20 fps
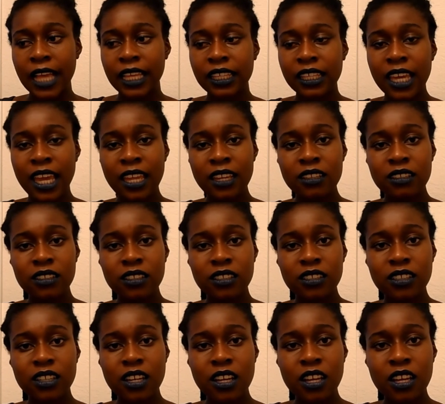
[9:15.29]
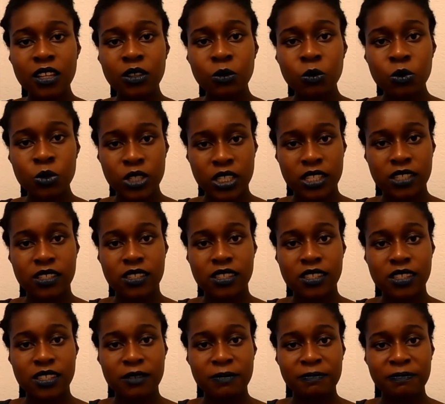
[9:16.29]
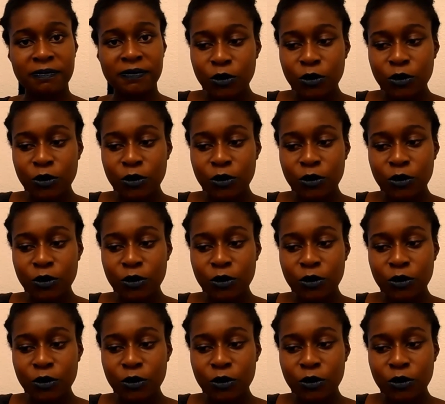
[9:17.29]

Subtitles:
And get an audience.